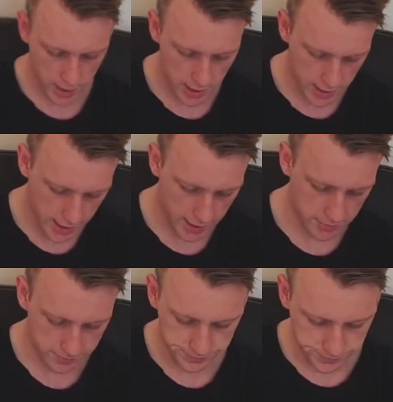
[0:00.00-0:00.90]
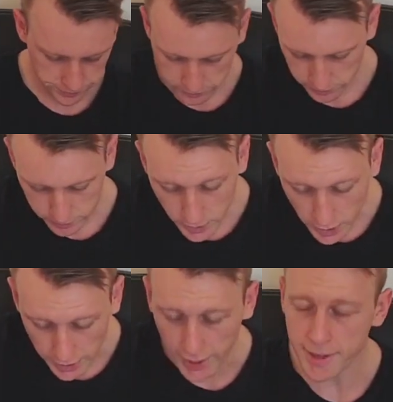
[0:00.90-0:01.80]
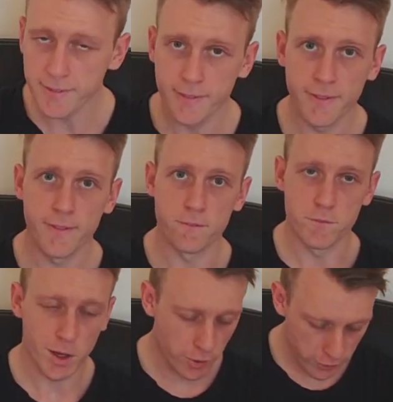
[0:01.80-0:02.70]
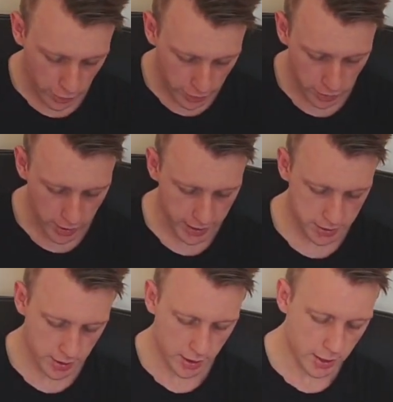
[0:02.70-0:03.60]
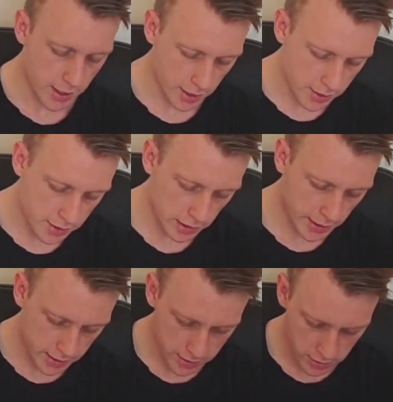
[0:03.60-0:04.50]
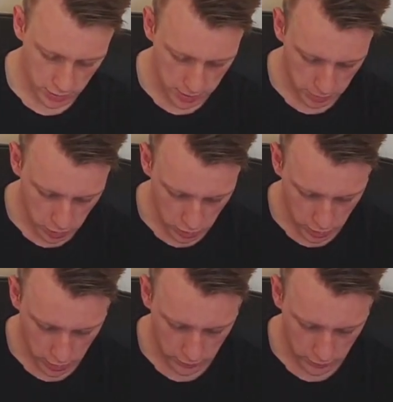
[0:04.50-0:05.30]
in there. Okay, very, very nice. Now this leads us to some unit